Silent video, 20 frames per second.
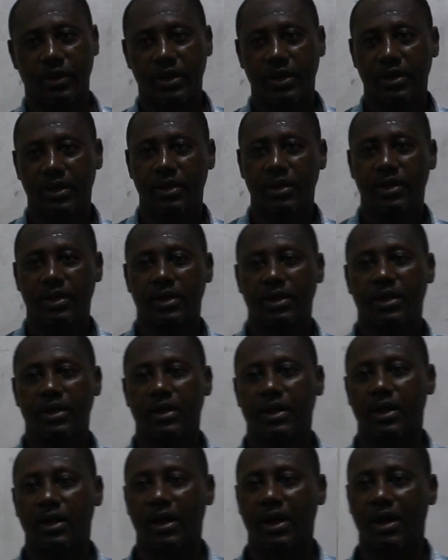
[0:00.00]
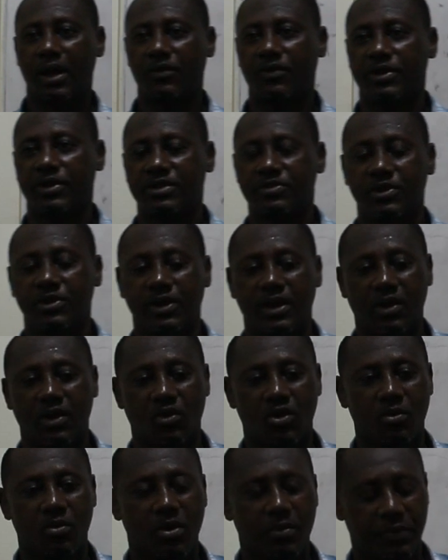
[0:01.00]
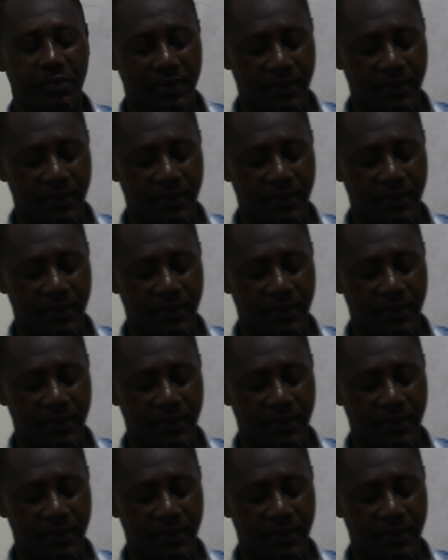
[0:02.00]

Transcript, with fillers: Okay, I have with me a common